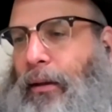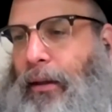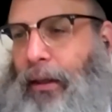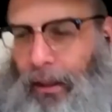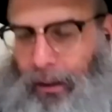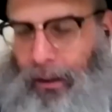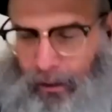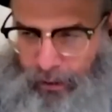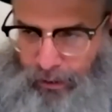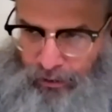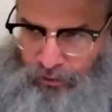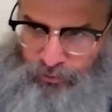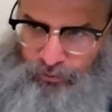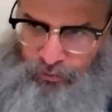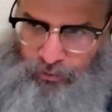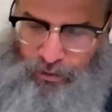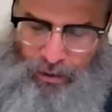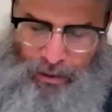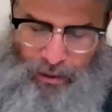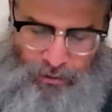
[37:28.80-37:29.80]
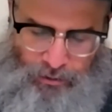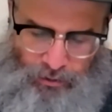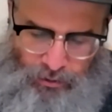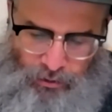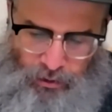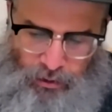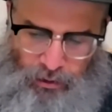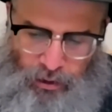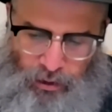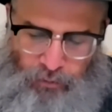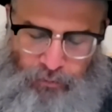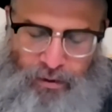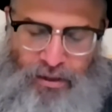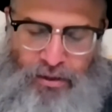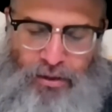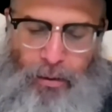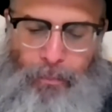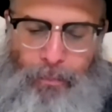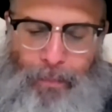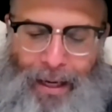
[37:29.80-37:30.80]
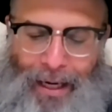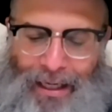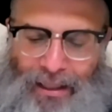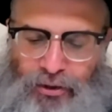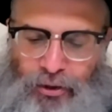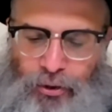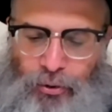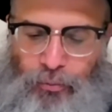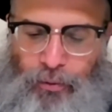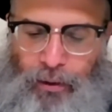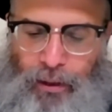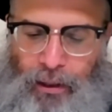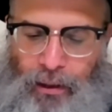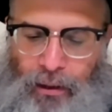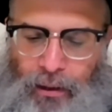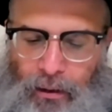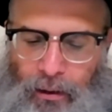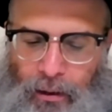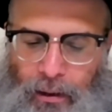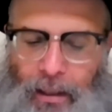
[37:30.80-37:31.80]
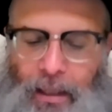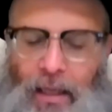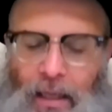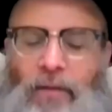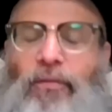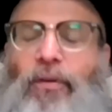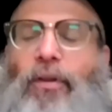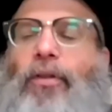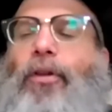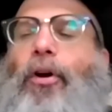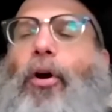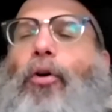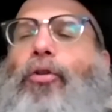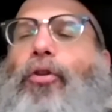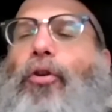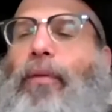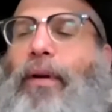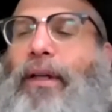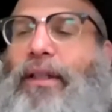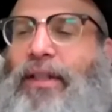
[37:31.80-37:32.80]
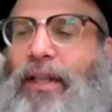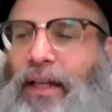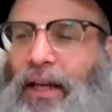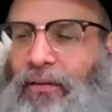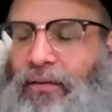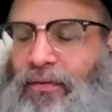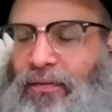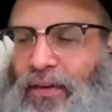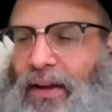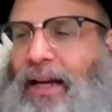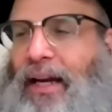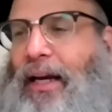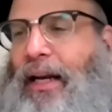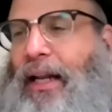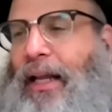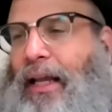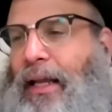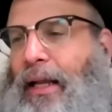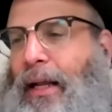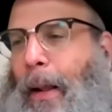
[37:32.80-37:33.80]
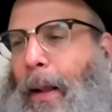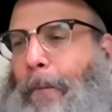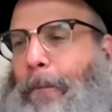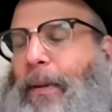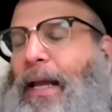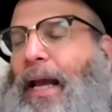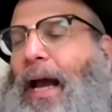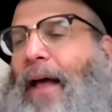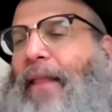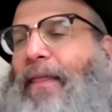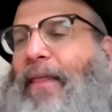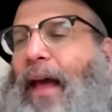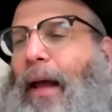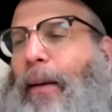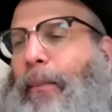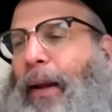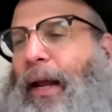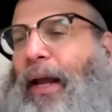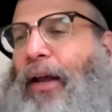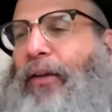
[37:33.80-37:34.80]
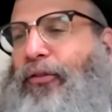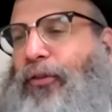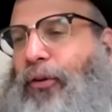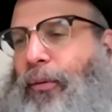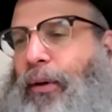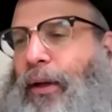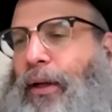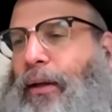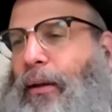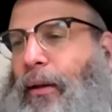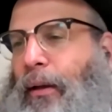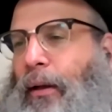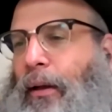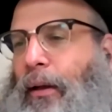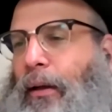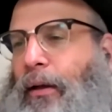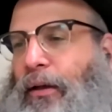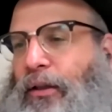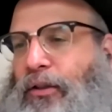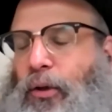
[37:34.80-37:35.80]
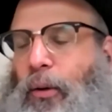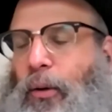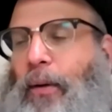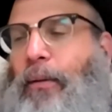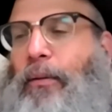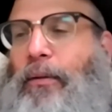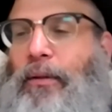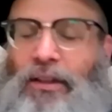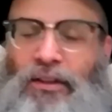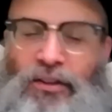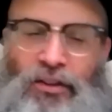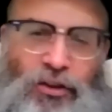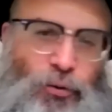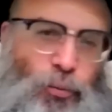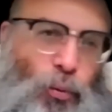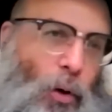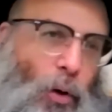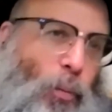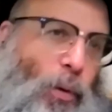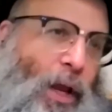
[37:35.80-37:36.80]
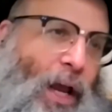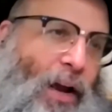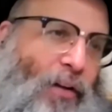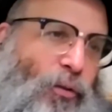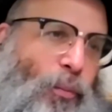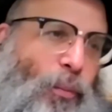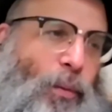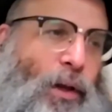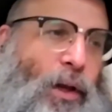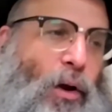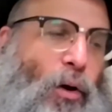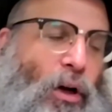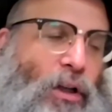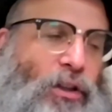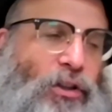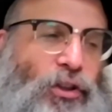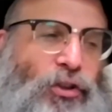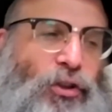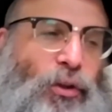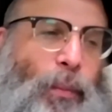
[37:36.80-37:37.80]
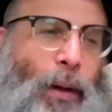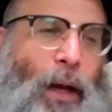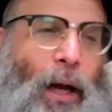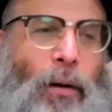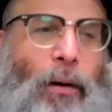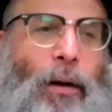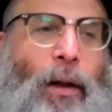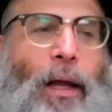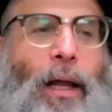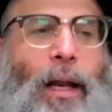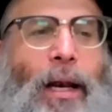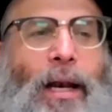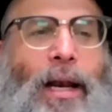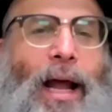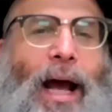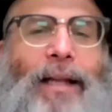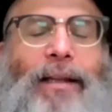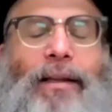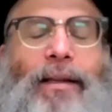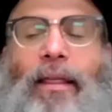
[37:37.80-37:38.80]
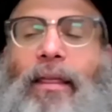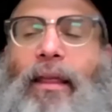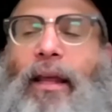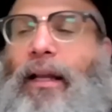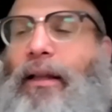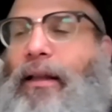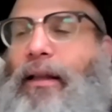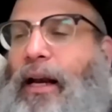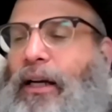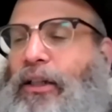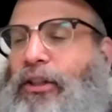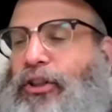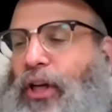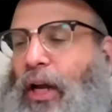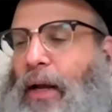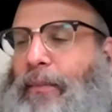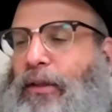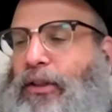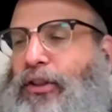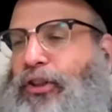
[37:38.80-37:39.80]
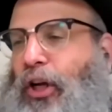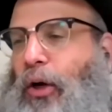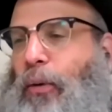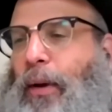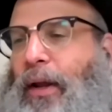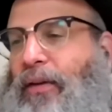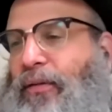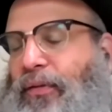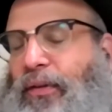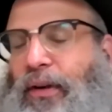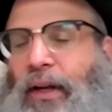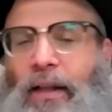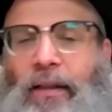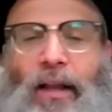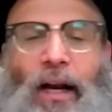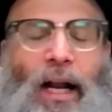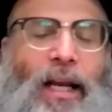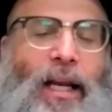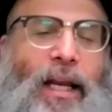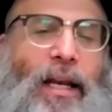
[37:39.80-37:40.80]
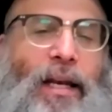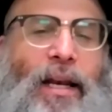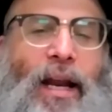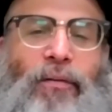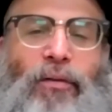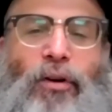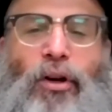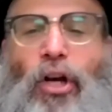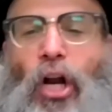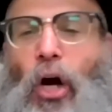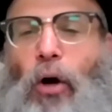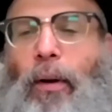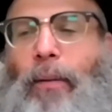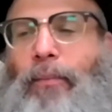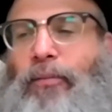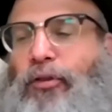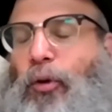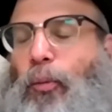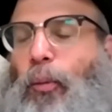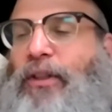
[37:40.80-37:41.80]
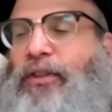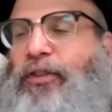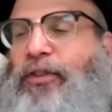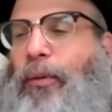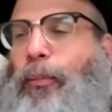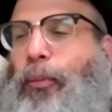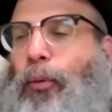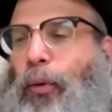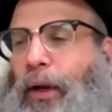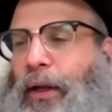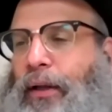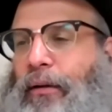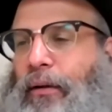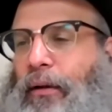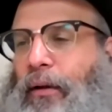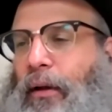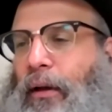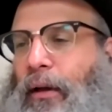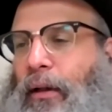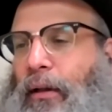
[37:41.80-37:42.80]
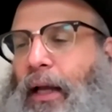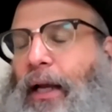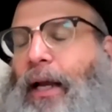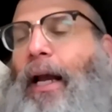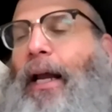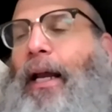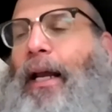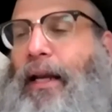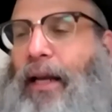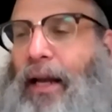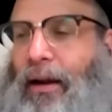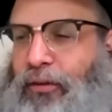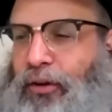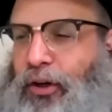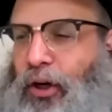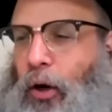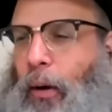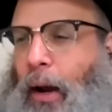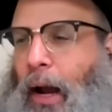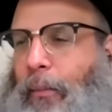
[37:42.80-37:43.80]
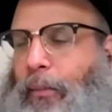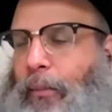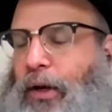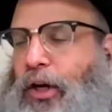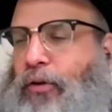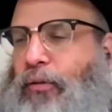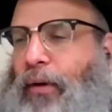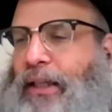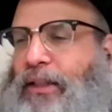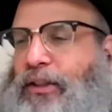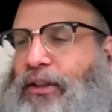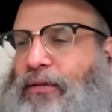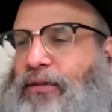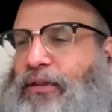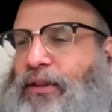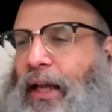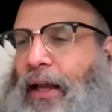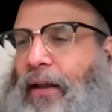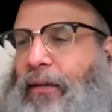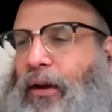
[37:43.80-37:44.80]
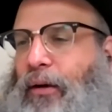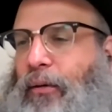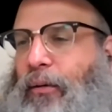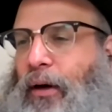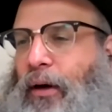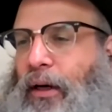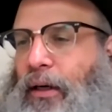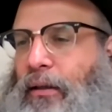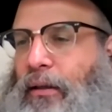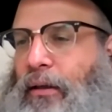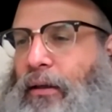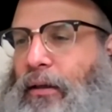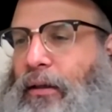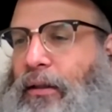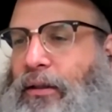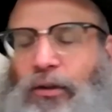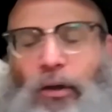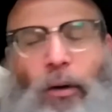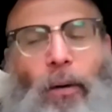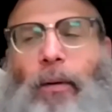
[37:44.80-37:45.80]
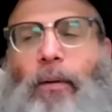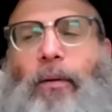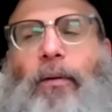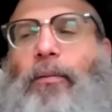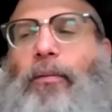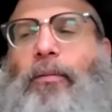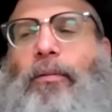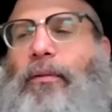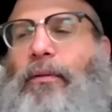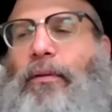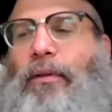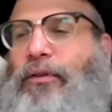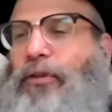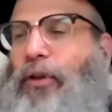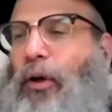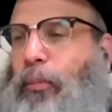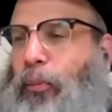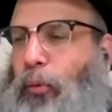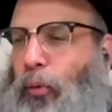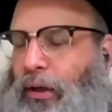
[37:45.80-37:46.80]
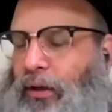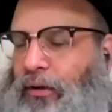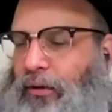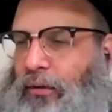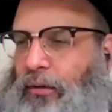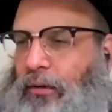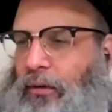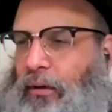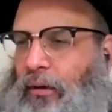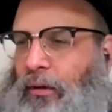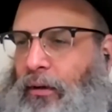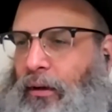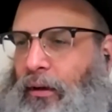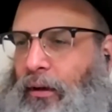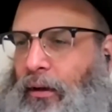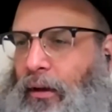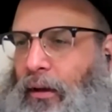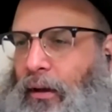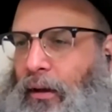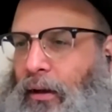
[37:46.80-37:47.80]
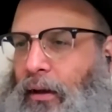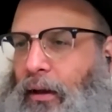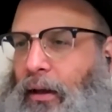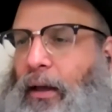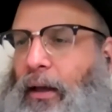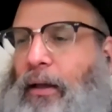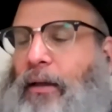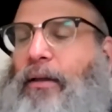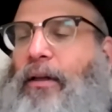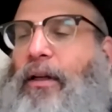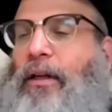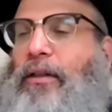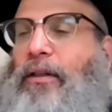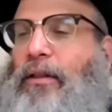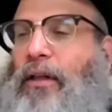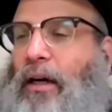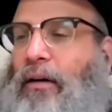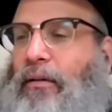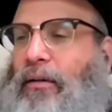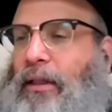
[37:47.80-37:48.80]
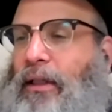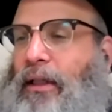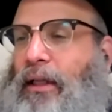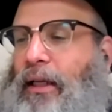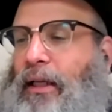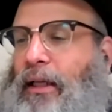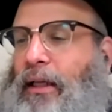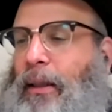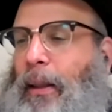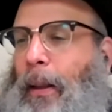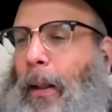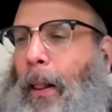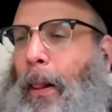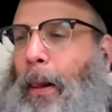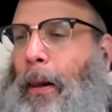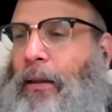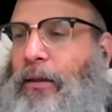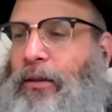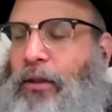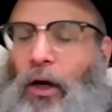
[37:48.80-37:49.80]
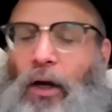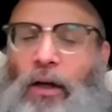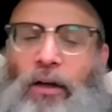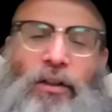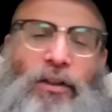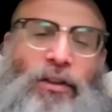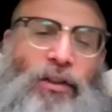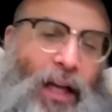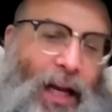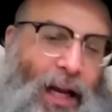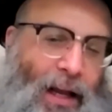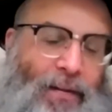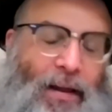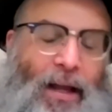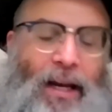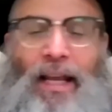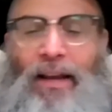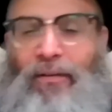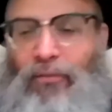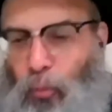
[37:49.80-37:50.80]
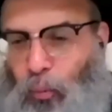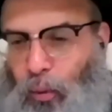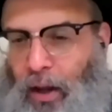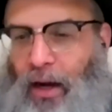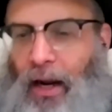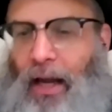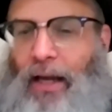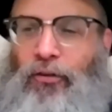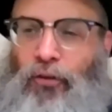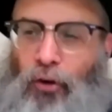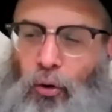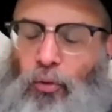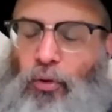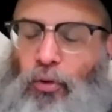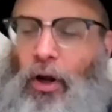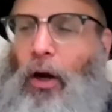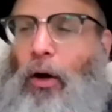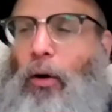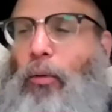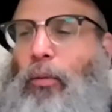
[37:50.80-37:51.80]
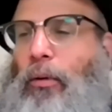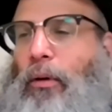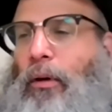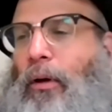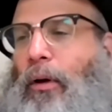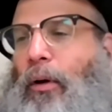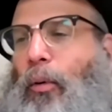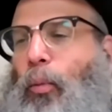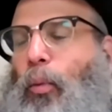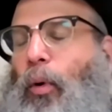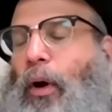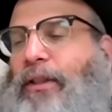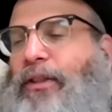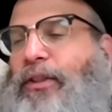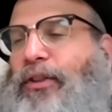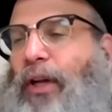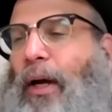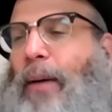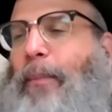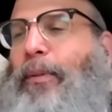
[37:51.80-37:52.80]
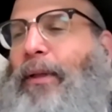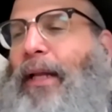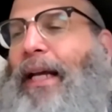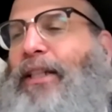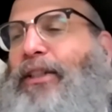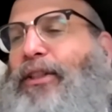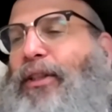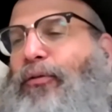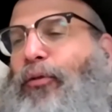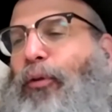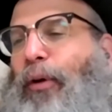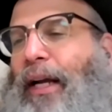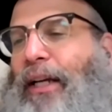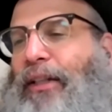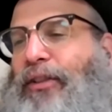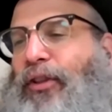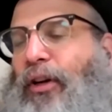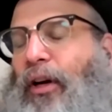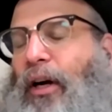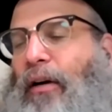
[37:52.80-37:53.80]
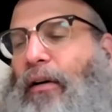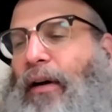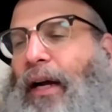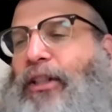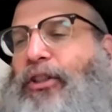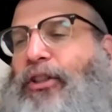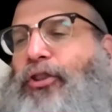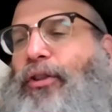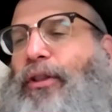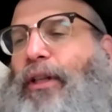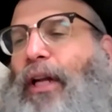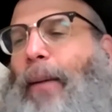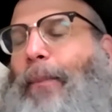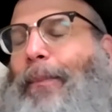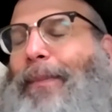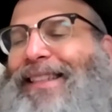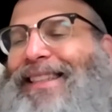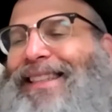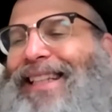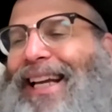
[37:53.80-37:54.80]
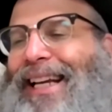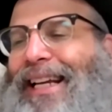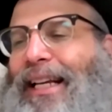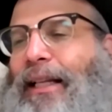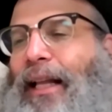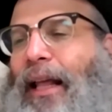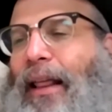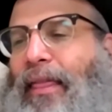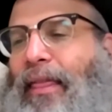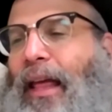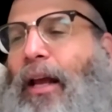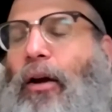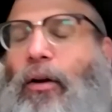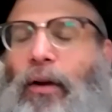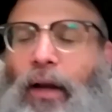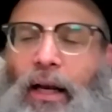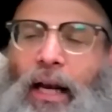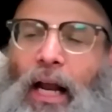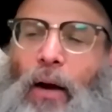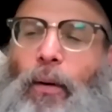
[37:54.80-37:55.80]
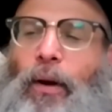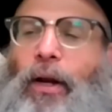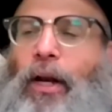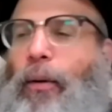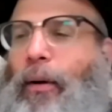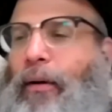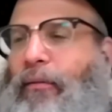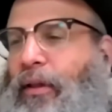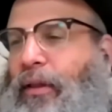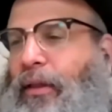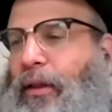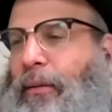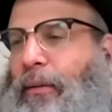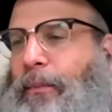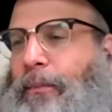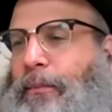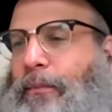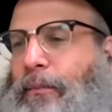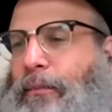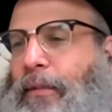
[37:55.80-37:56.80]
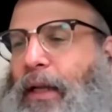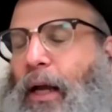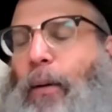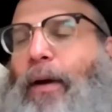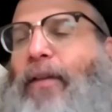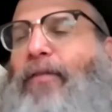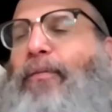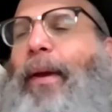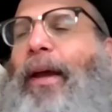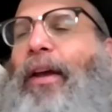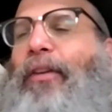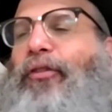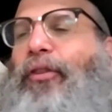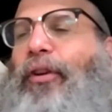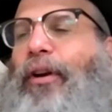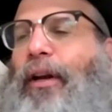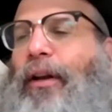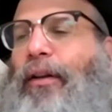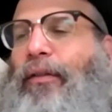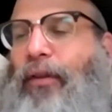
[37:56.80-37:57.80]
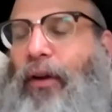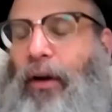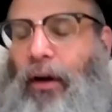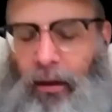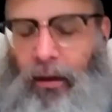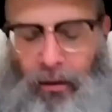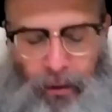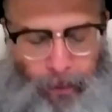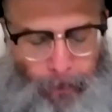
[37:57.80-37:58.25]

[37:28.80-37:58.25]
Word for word: It, it's, it's, there is a mastery, even though there is an infinity beyond that mastery. So this is what we have to be cautious about. Not to think that Hashem is so infinite that I can never know him. So what's the point? Like I can never know how many grains of sand there are. So there's no point and concurrently, to understand that even when I do know what some blades of grass are, I should not mistakenly think, okay, now I know everything. Now I've mastered it entirely.